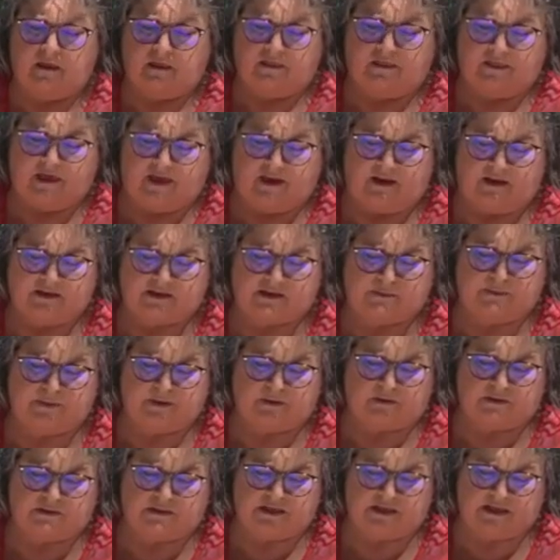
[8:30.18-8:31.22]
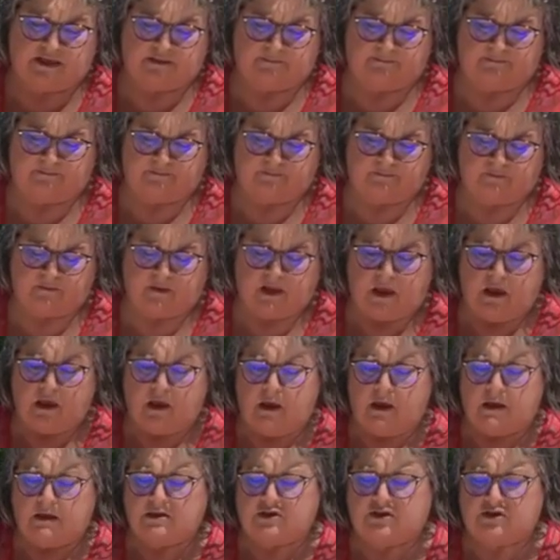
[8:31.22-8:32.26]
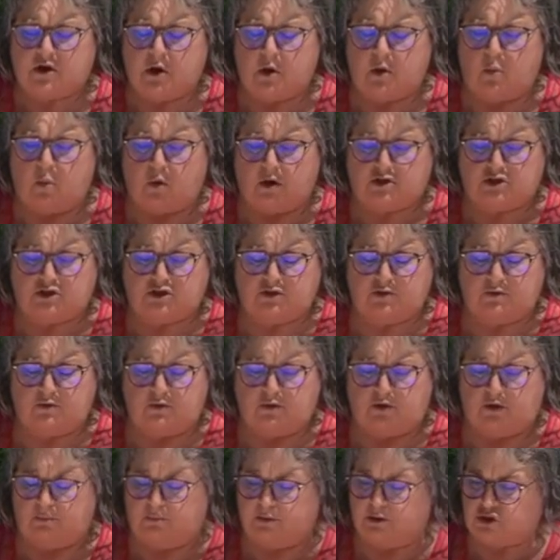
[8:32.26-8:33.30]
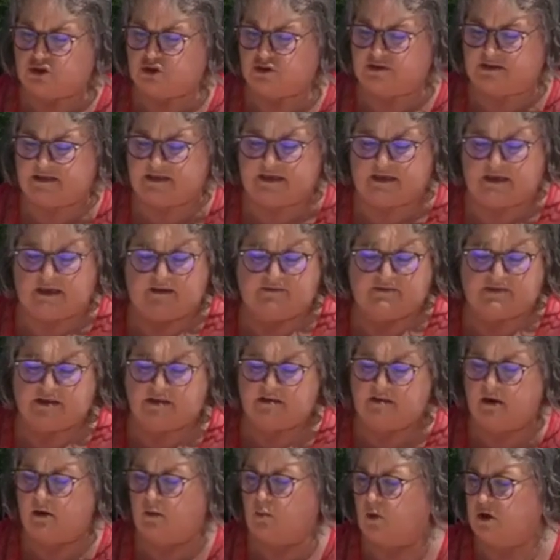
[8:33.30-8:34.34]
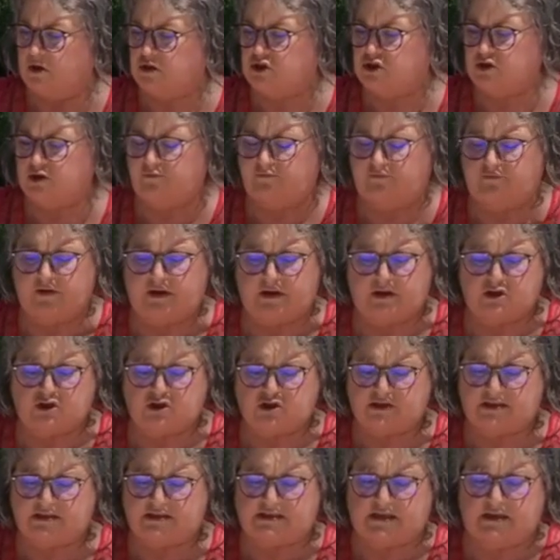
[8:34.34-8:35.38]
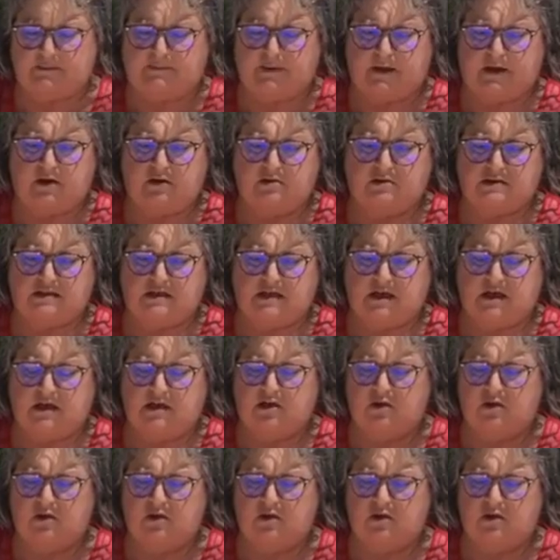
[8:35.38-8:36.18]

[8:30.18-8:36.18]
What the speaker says: that is built in. So once you put your tea leaves in there, once you're finished steeping your tea,